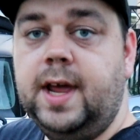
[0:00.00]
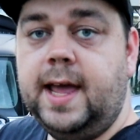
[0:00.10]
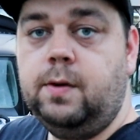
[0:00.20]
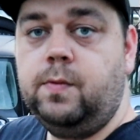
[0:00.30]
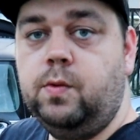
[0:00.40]

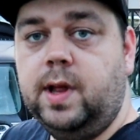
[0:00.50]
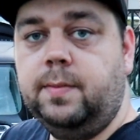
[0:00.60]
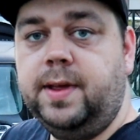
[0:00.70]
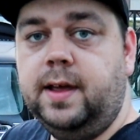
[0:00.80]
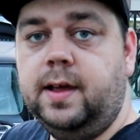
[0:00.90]
Today we will
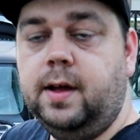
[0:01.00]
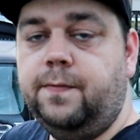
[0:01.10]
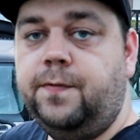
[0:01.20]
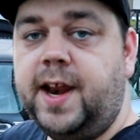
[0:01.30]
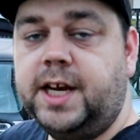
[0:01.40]
be
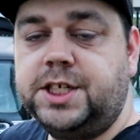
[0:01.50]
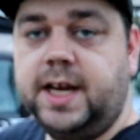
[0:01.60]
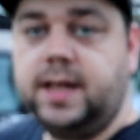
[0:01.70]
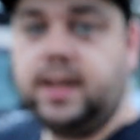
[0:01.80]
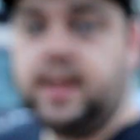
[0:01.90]

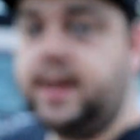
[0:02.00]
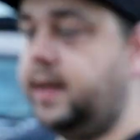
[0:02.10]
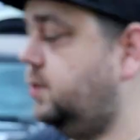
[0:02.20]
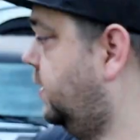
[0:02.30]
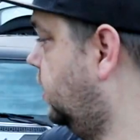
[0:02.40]
finishing the
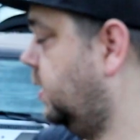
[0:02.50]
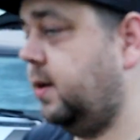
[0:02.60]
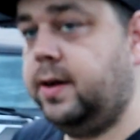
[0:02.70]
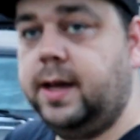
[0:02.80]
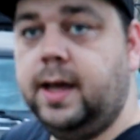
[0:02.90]
electrical
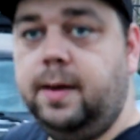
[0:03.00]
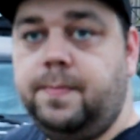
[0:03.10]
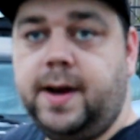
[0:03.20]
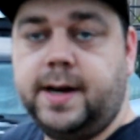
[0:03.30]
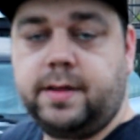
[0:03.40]

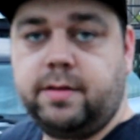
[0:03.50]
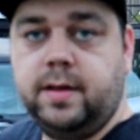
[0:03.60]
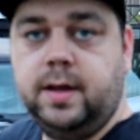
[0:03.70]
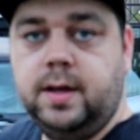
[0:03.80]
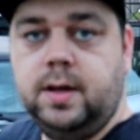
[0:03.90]
repairs
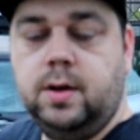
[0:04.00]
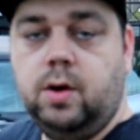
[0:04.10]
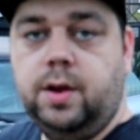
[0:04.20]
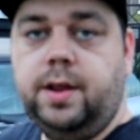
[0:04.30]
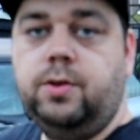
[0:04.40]

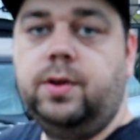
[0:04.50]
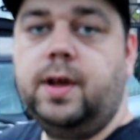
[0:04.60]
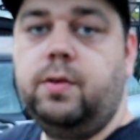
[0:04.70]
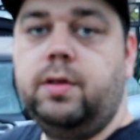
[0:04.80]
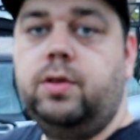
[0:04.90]
on the
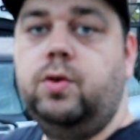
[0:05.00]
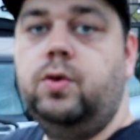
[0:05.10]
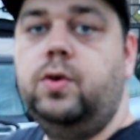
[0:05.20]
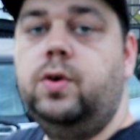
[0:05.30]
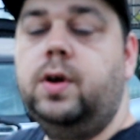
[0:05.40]

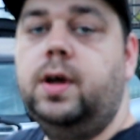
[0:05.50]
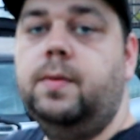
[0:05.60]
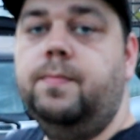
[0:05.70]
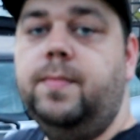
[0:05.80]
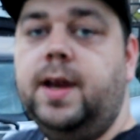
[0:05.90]
2002
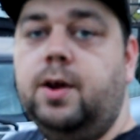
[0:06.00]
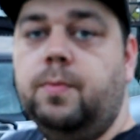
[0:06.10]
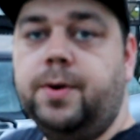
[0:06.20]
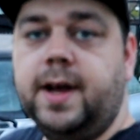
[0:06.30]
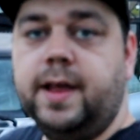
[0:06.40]
Mini
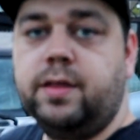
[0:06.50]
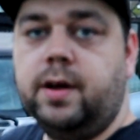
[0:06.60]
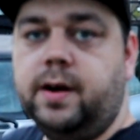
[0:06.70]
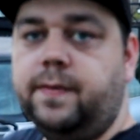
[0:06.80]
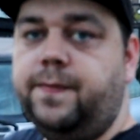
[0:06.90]
Cooper S
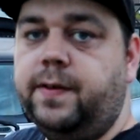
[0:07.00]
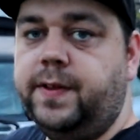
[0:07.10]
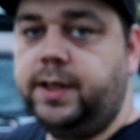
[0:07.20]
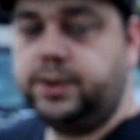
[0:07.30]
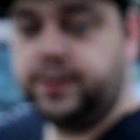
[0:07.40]

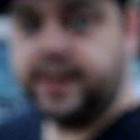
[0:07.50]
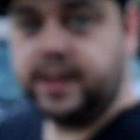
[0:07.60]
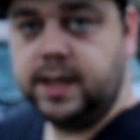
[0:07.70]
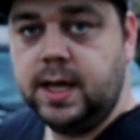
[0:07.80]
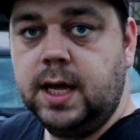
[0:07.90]
R53.
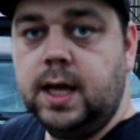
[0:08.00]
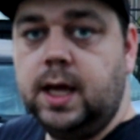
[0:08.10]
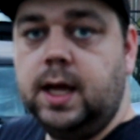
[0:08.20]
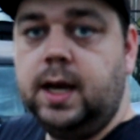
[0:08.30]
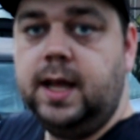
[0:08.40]

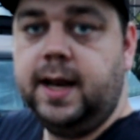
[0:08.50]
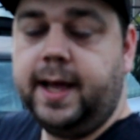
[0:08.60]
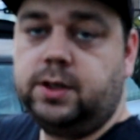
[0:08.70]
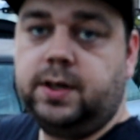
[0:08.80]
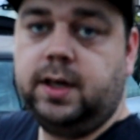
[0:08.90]
The
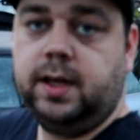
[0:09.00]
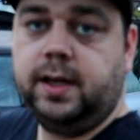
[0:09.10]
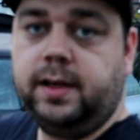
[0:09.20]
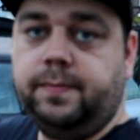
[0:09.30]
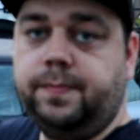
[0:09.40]

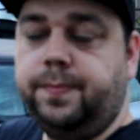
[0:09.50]
electrical